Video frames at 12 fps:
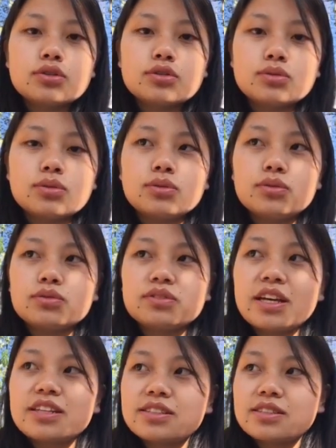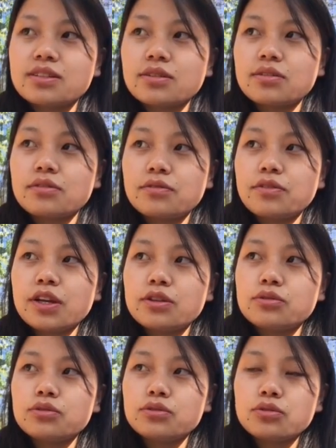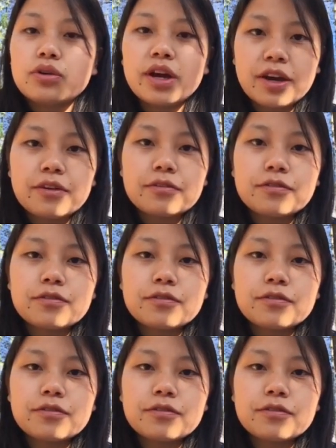So that is the value you have